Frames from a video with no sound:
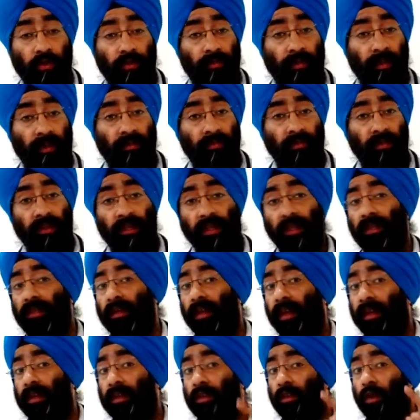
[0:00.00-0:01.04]
Paramjeet
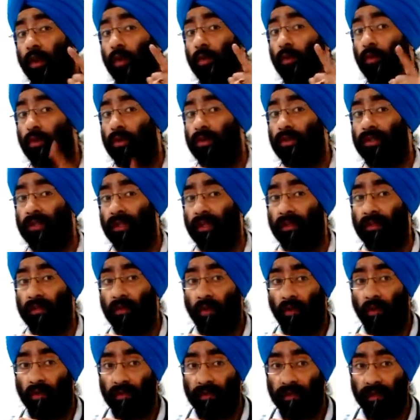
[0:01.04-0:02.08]
and you're watching
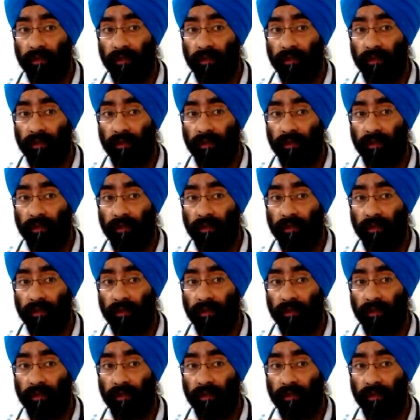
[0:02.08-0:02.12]
Doctor